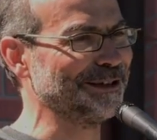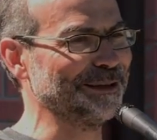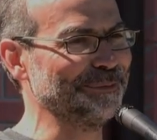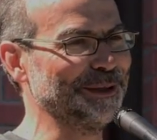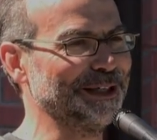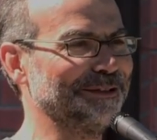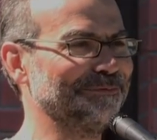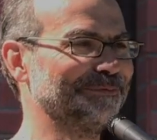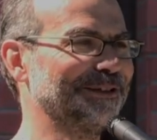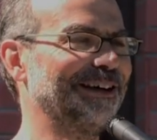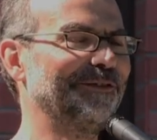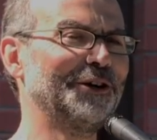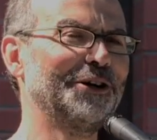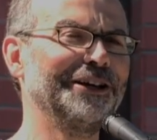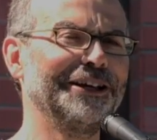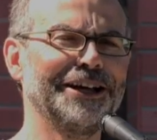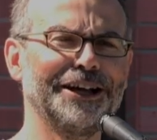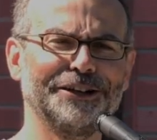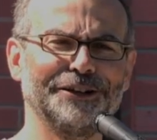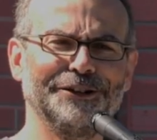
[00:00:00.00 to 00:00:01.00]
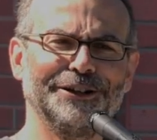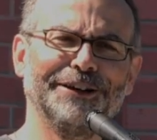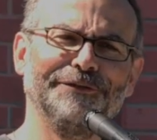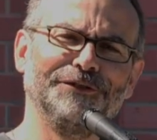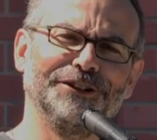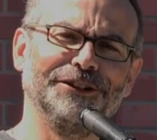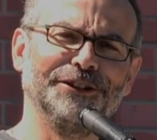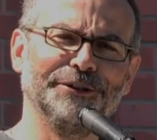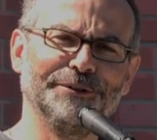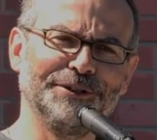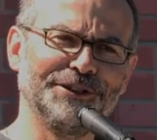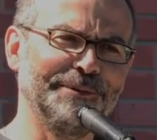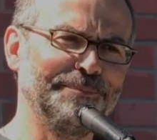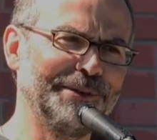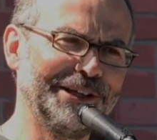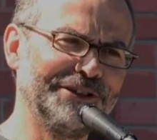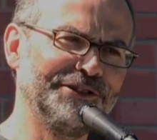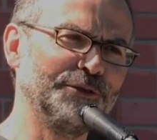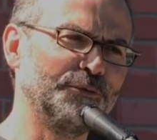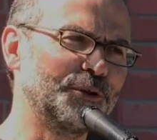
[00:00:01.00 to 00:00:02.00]
I mean, I've already got enough to do. It's a
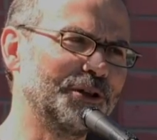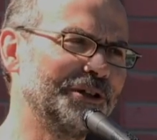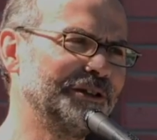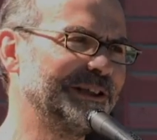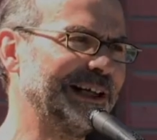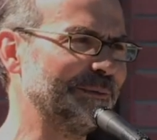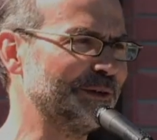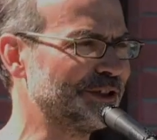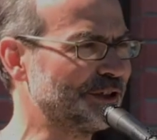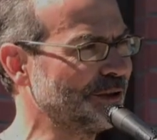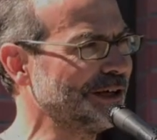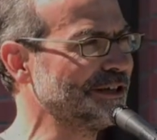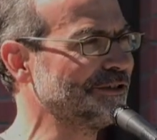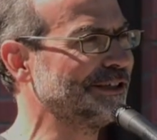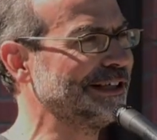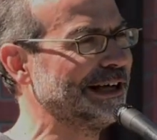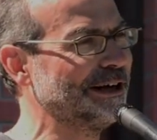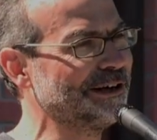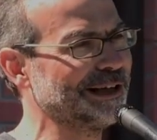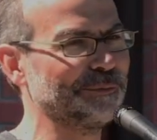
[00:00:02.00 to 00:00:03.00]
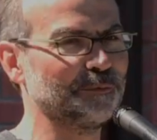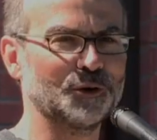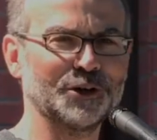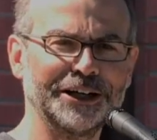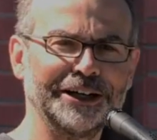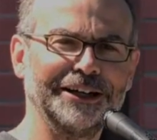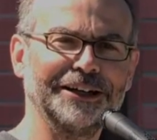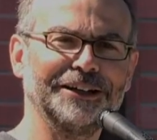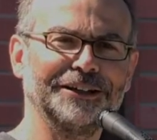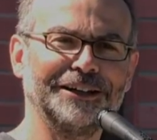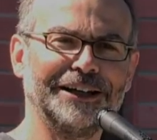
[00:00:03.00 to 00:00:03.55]
busy world. I'm stressed out. I'm working a